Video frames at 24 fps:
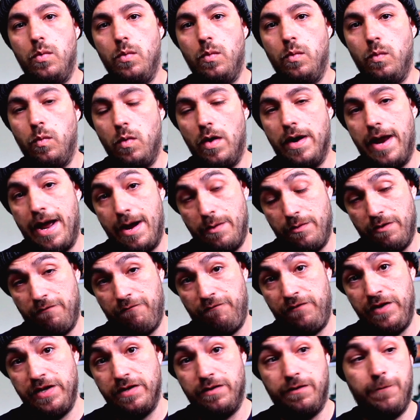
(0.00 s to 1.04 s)
what I would
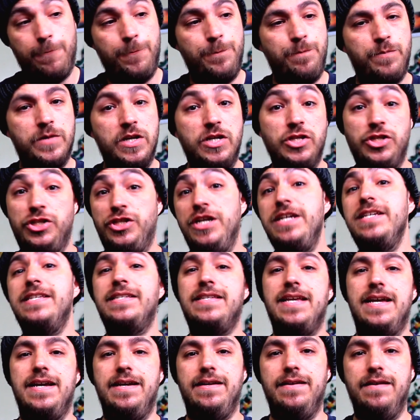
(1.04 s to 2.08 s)
feel. She
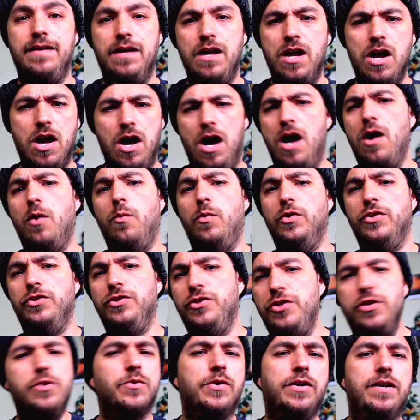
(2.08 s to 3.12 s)
said, oh, well,
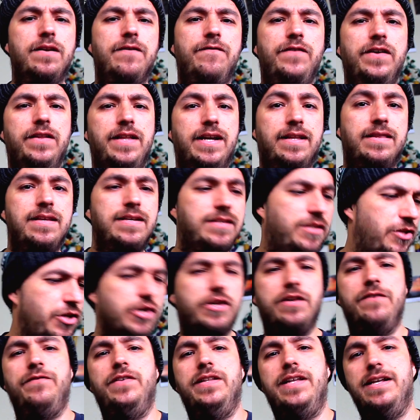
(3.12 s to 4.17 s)
you're going to feel like this, and you're
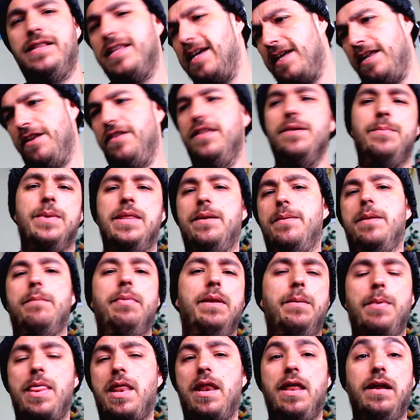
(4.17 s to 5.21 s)
going to feel like that, and blah, blah, blah,
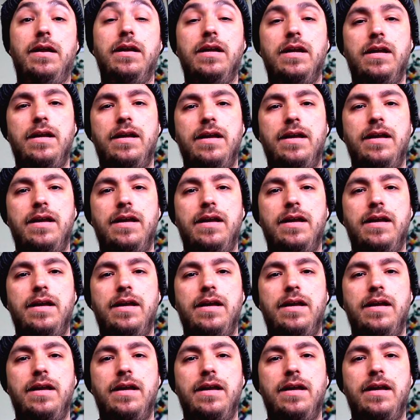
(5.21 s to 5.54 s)
blah, blah.